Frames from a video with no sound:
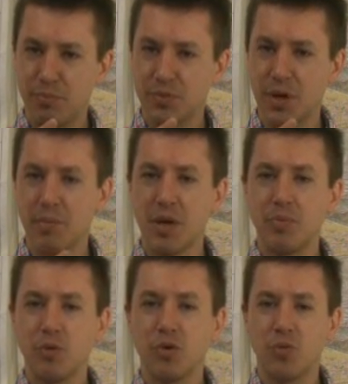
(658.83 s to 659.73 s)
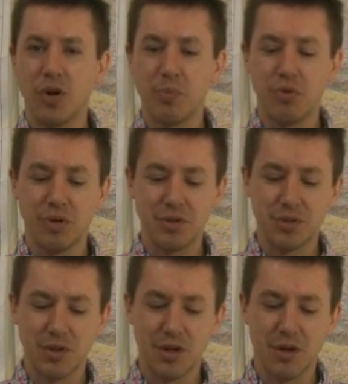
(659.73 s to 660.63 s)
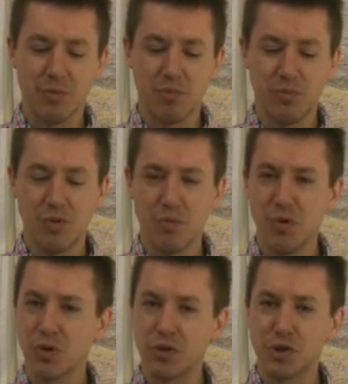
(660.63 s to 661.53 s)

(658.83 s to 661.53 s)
some people would want to put with milk and